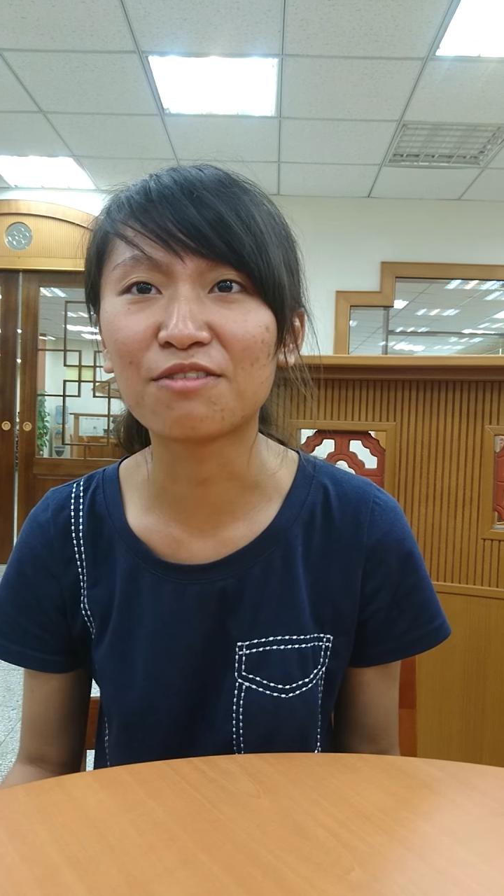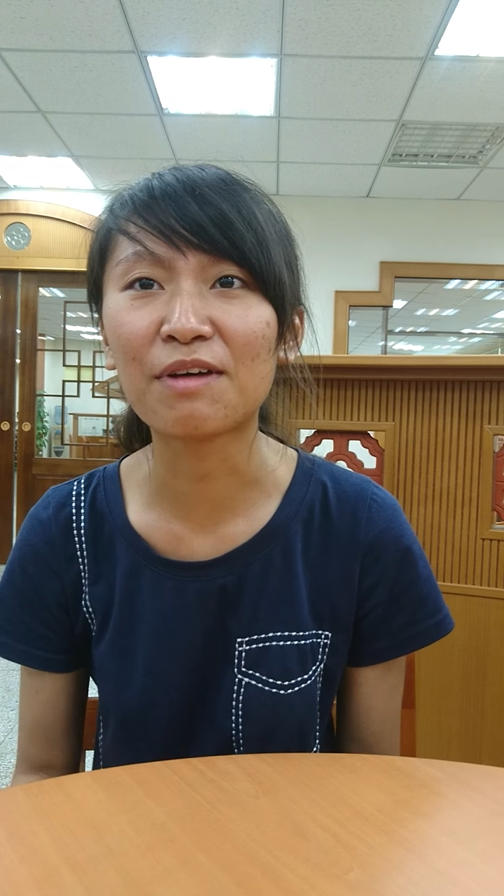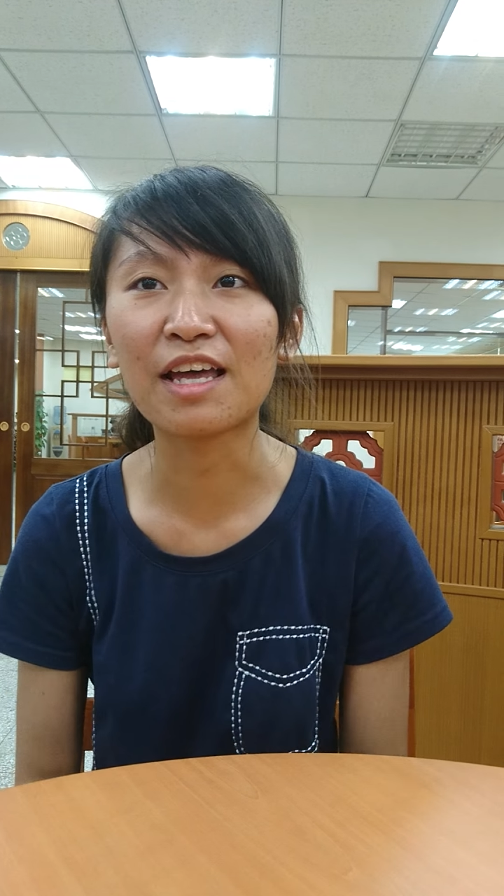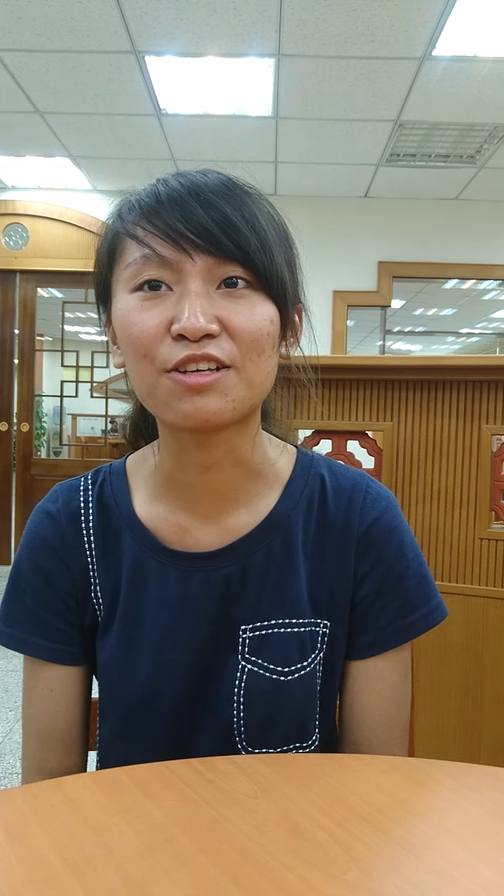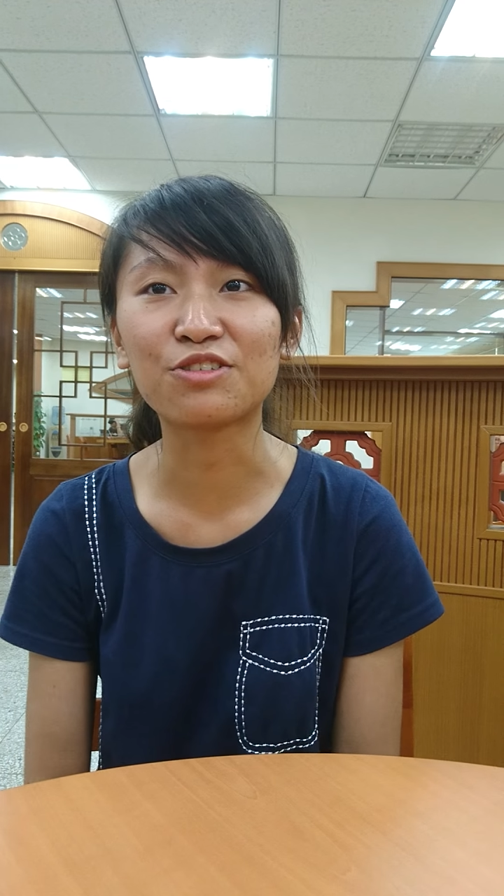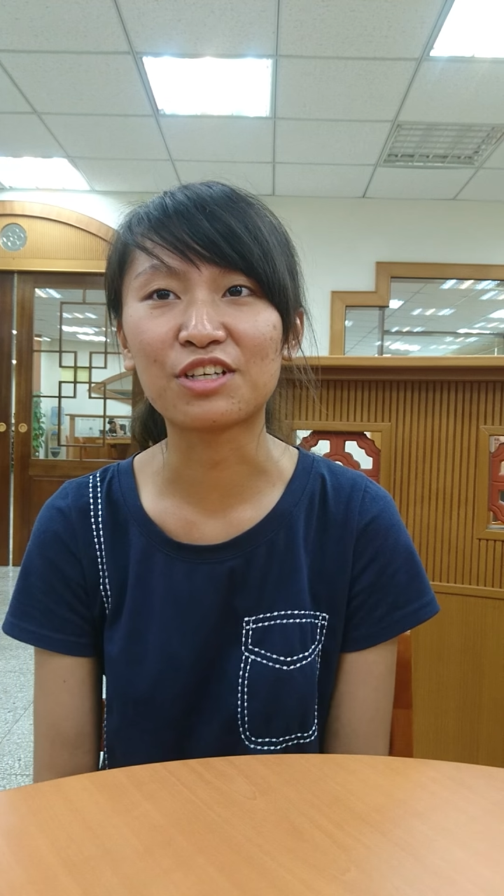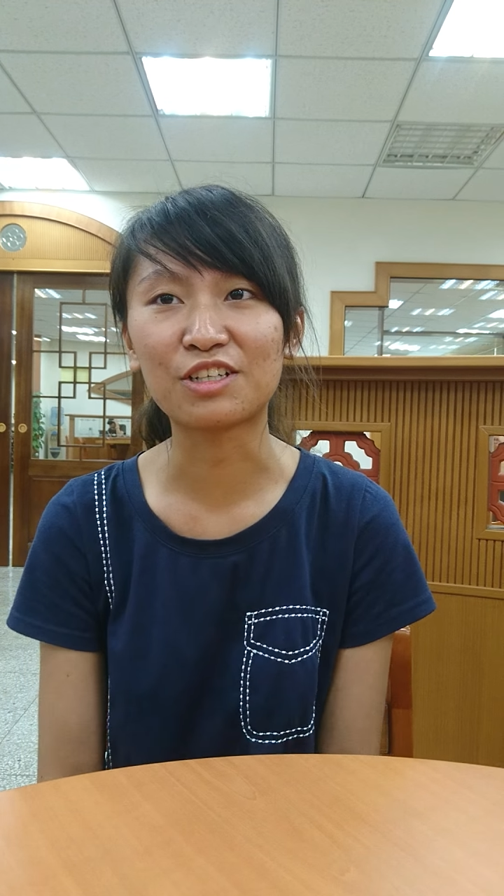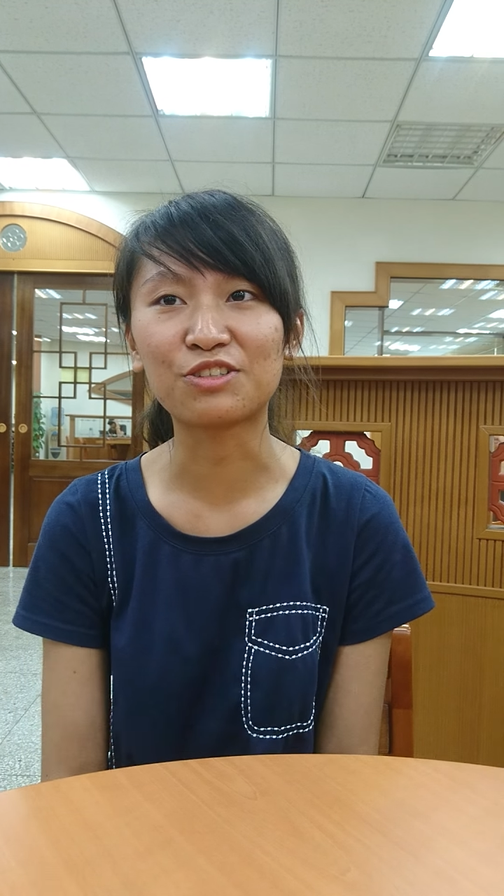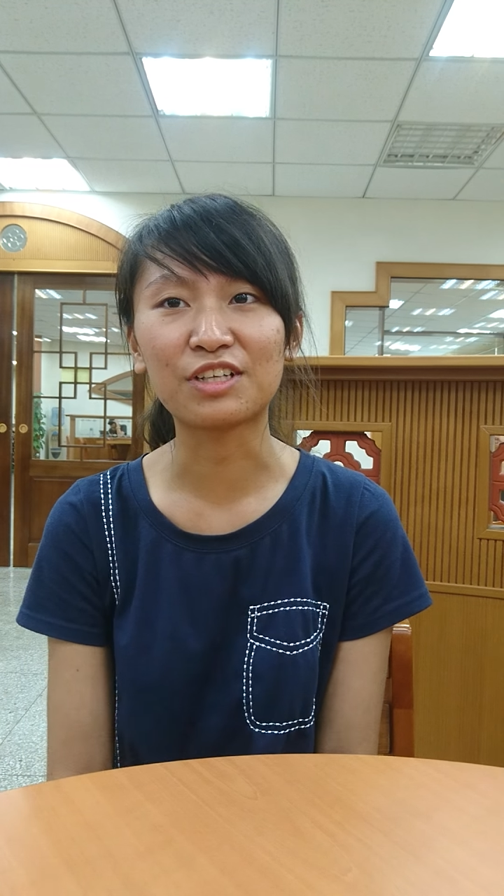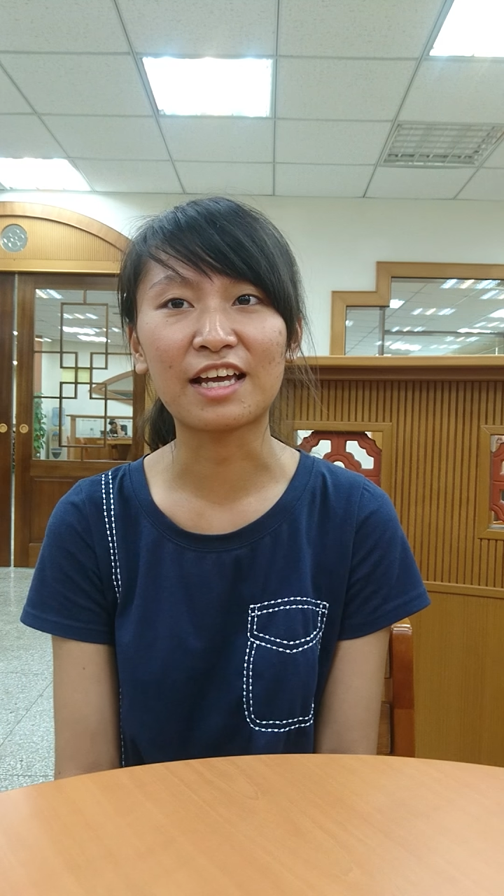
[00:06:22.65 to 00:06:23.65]

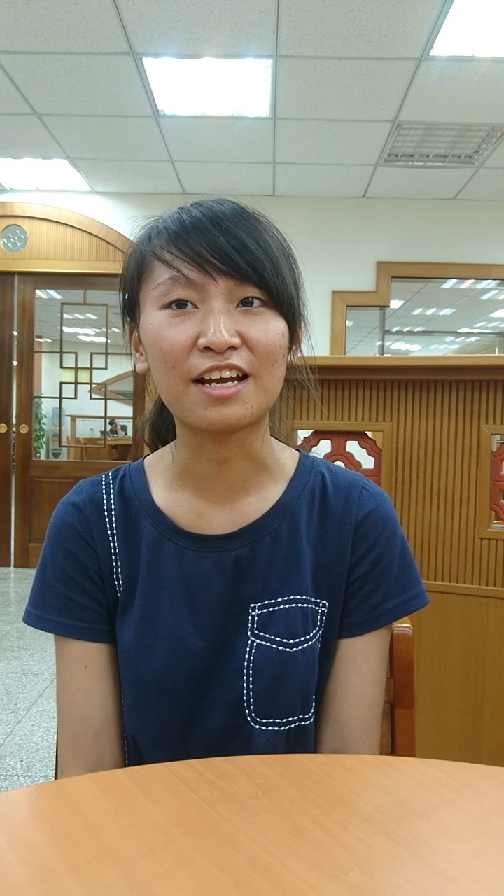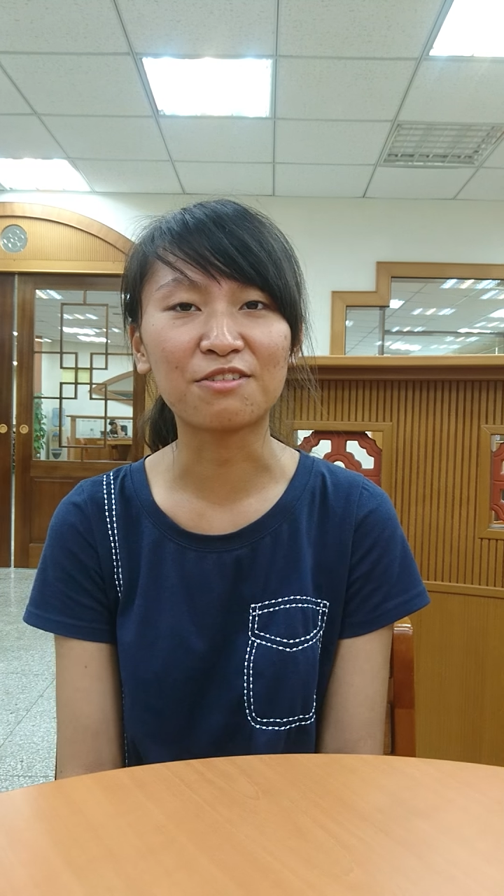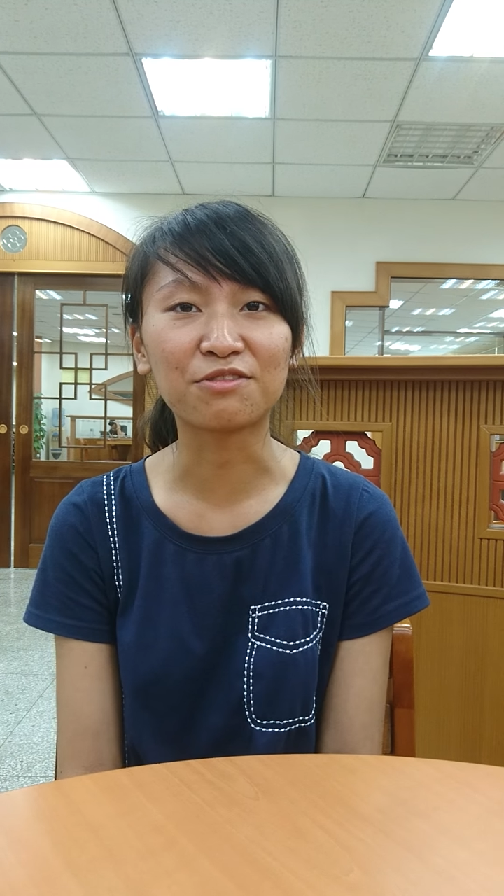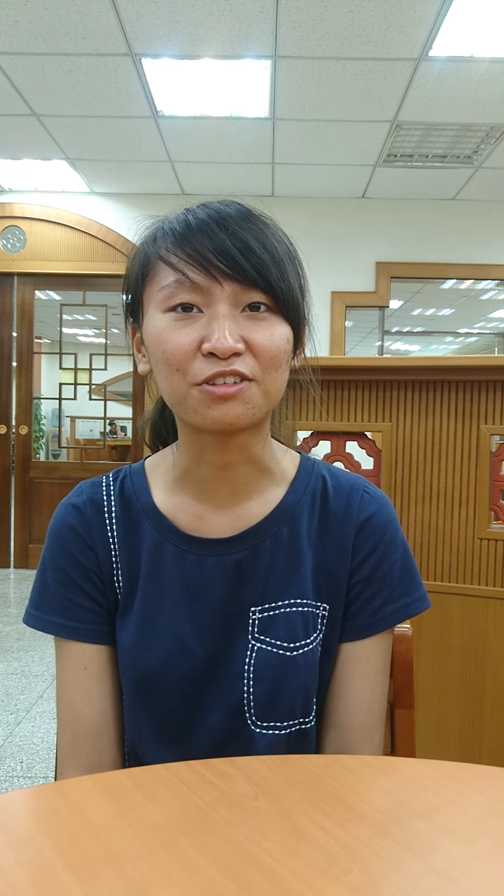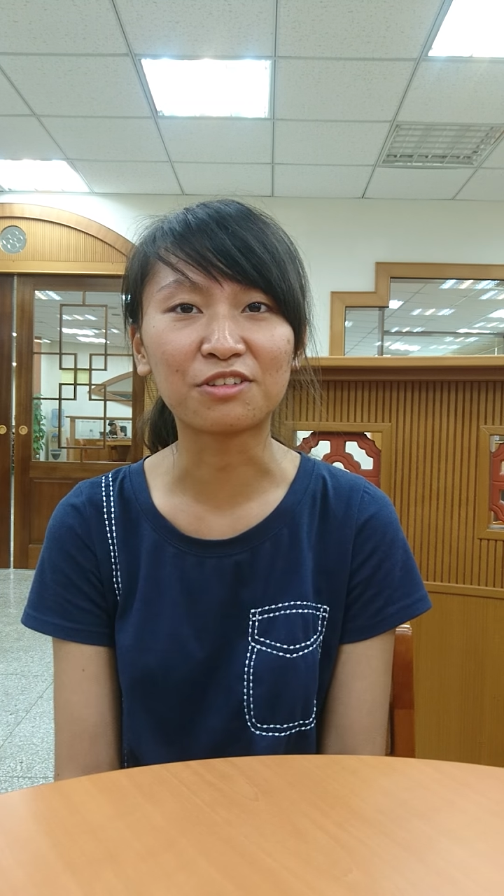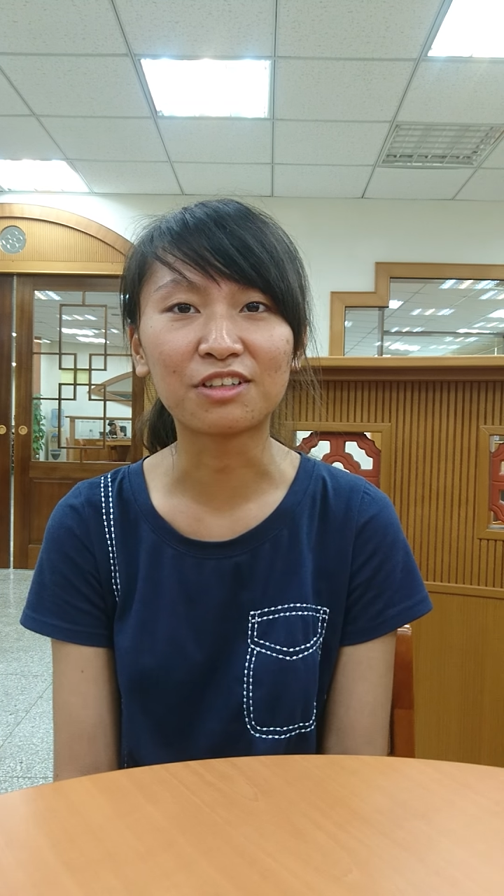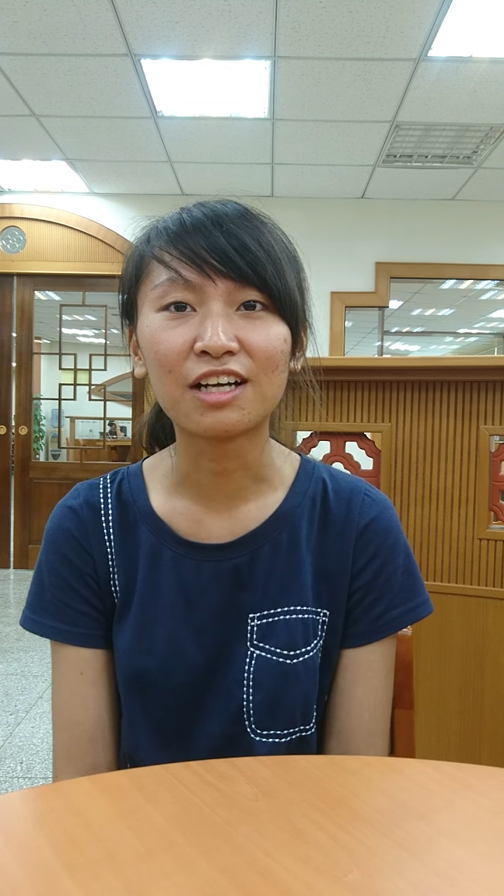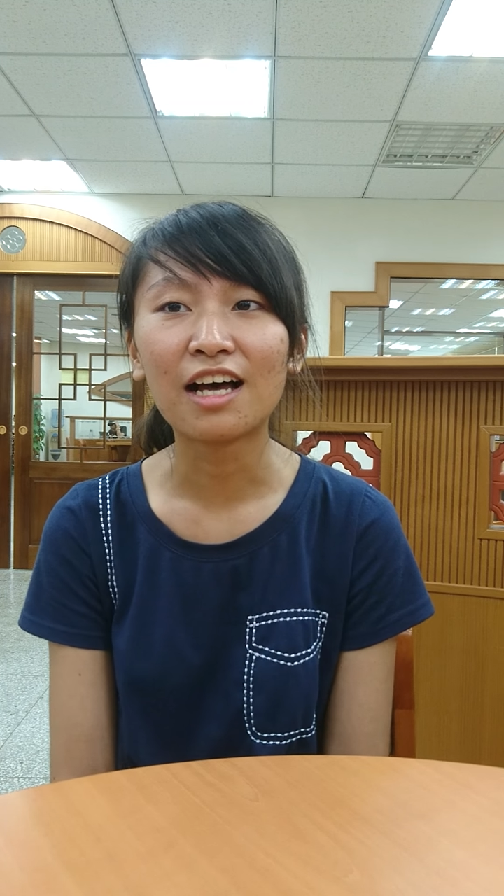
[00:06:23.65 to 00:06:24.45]
patient she cared for.